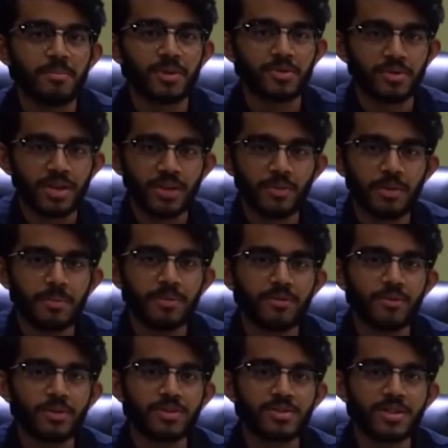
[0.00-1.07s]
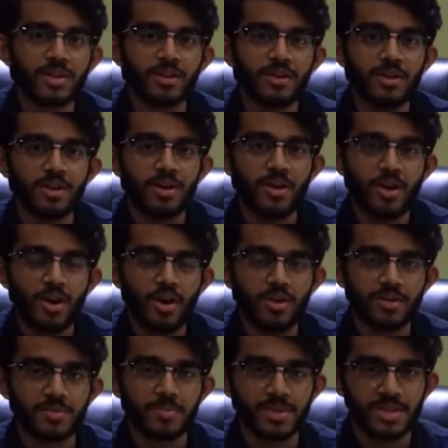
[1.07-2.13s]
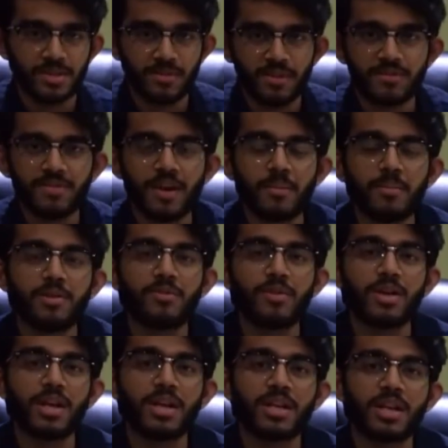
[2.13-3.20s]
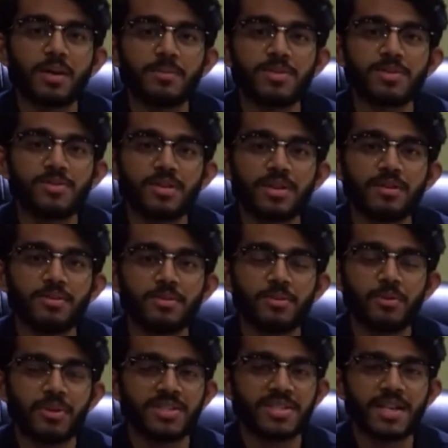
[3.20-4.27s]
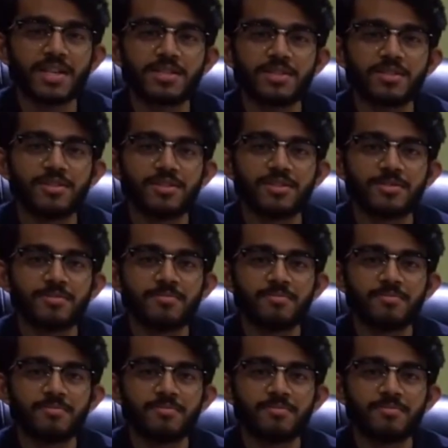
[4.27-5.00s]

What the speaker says: But today we'll be focusing on a specific family of organic chemistry known as esters.